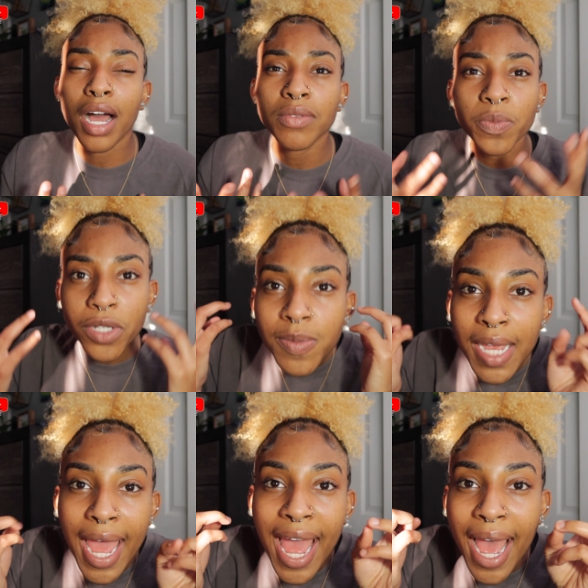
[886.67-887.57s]
I'm supposed to be
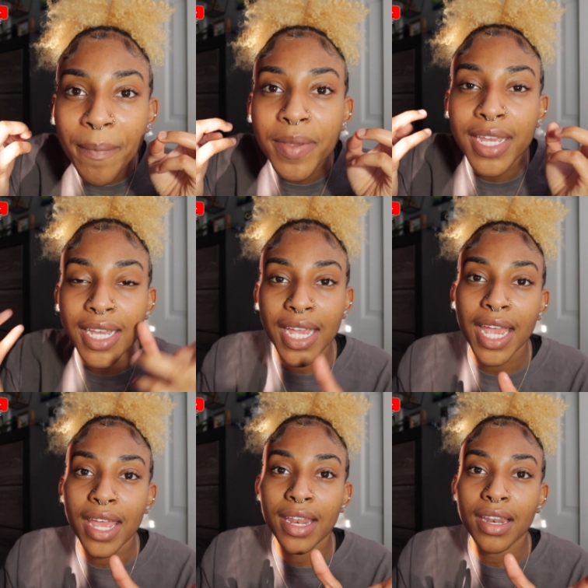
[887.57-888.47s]
happy
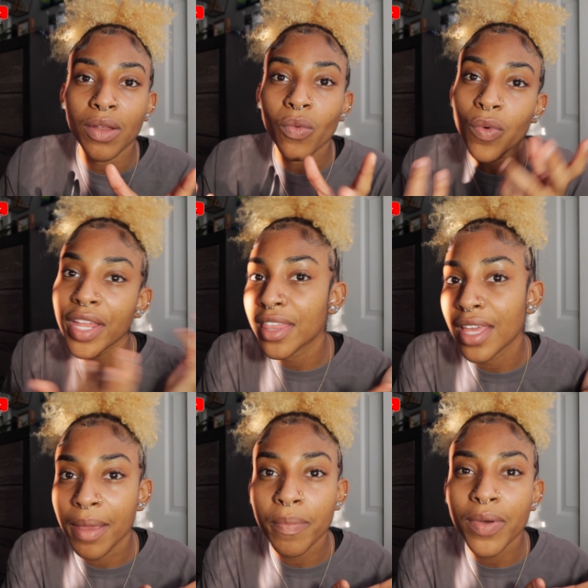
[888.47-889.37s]
again with
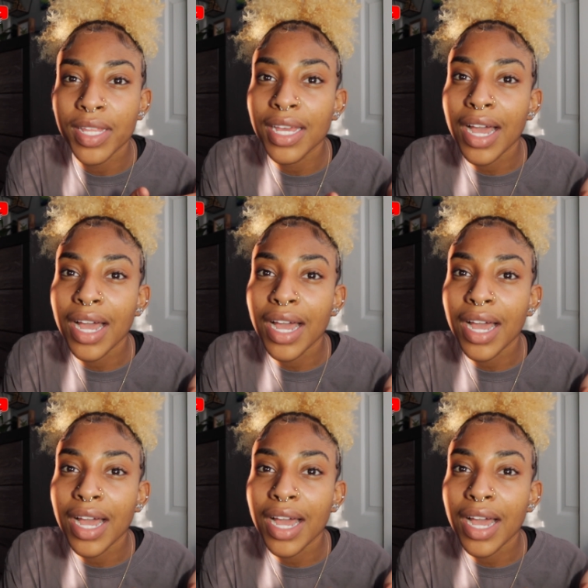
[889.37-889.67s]
it, but